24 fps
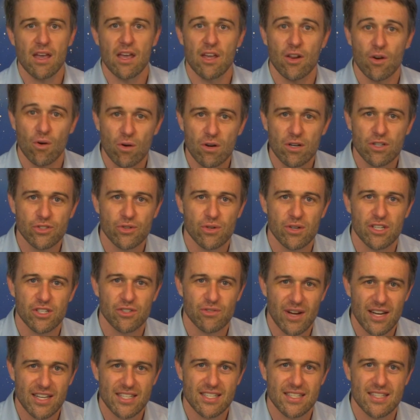In order to
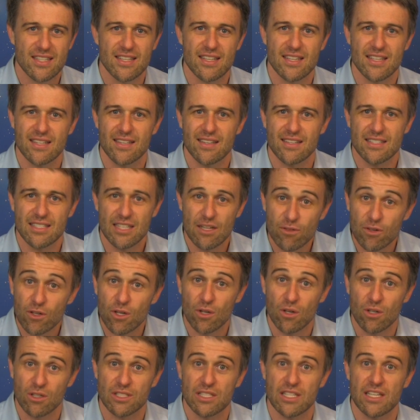address the
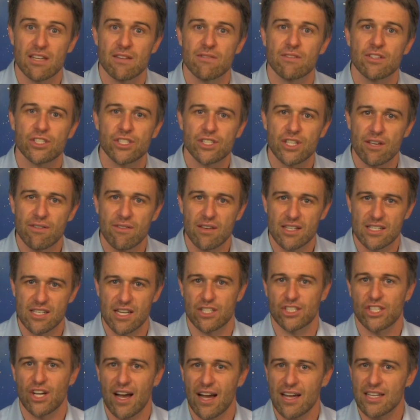difficulty of achieving
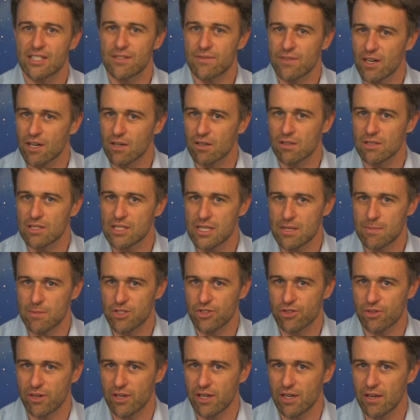such high spherical
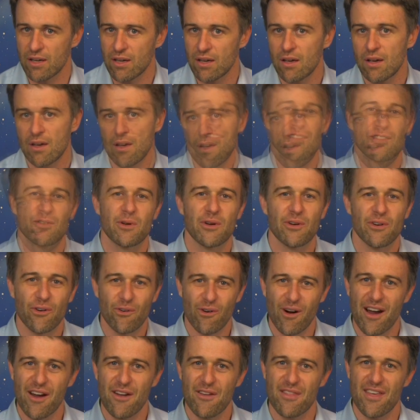symmetry, we
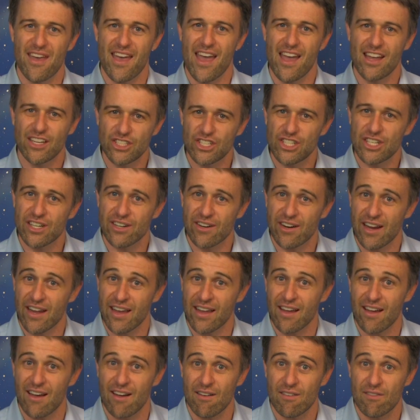require the
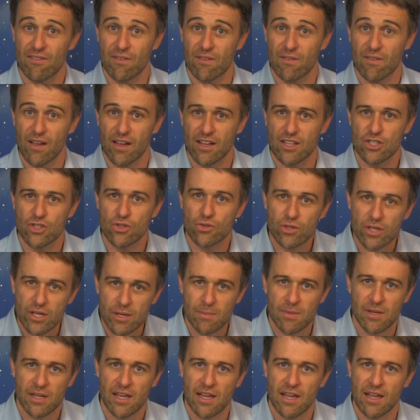engineering of
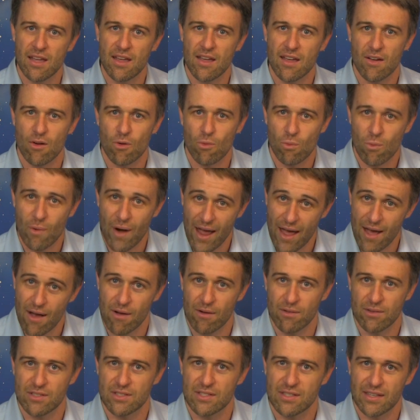extremely
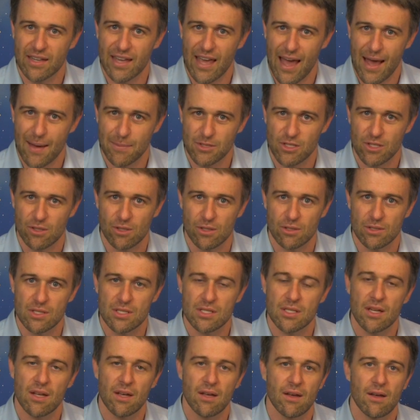round
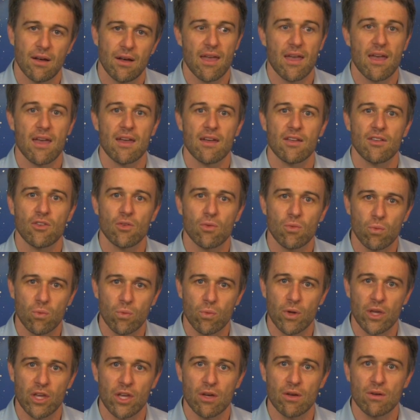capsules, and
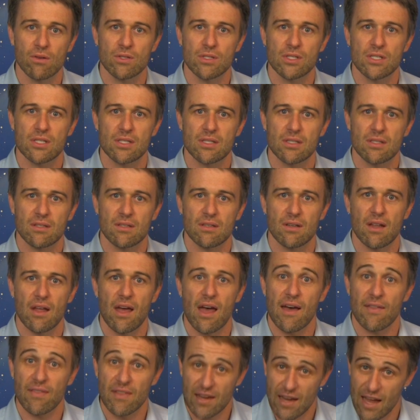we use
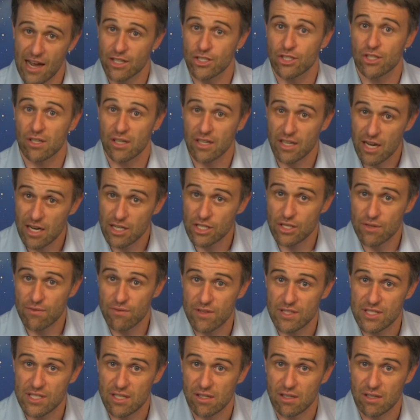at the National Ignition
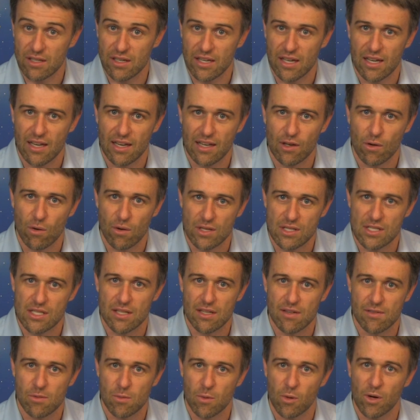Facility at Lawrence
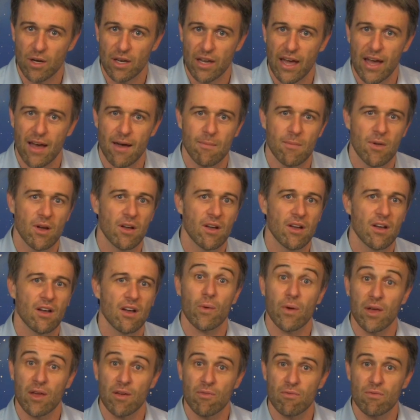Livermore Lab,
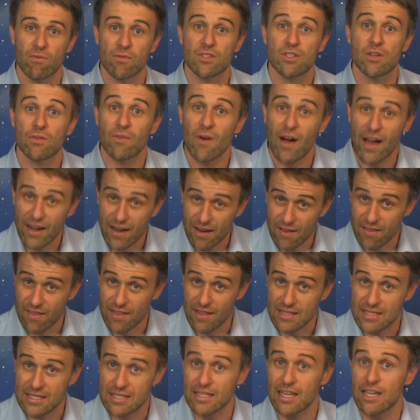we divided
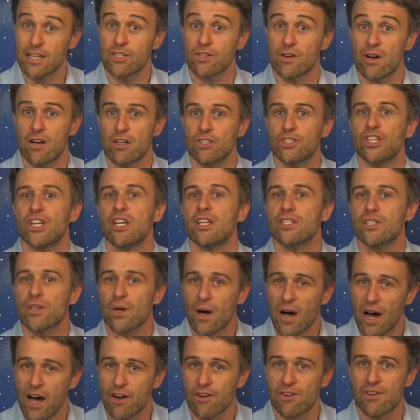this laser energy into
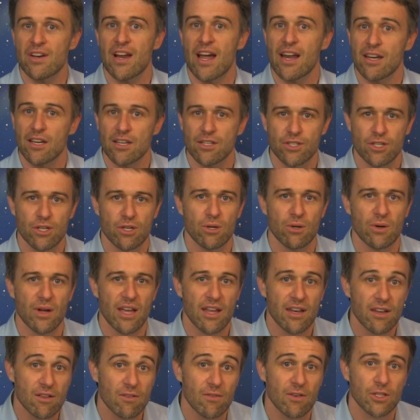192
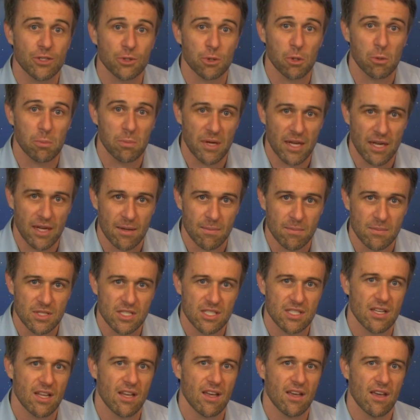individual
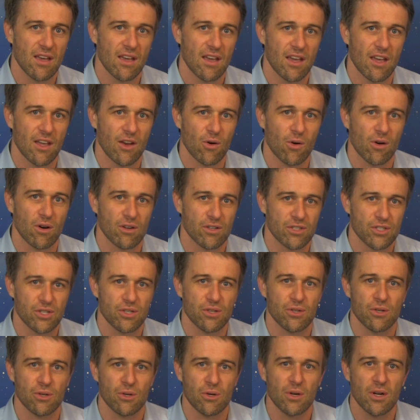beams in order
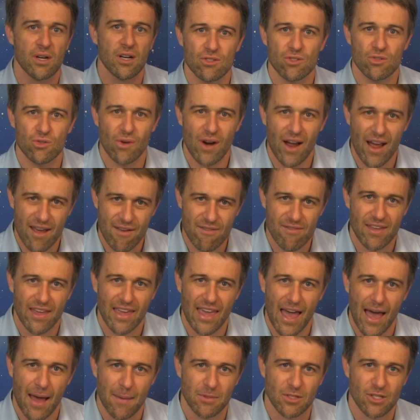to drive the
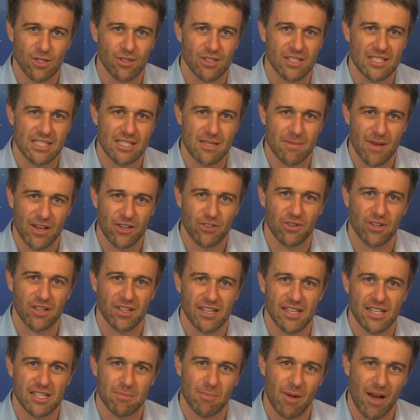capsule as
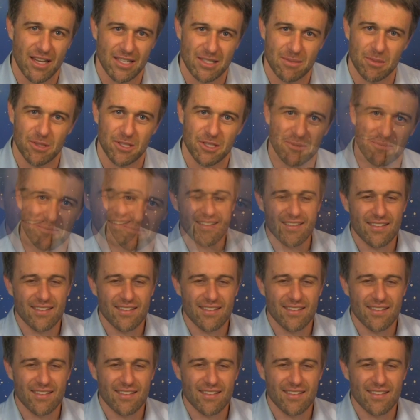symmetrically as possible.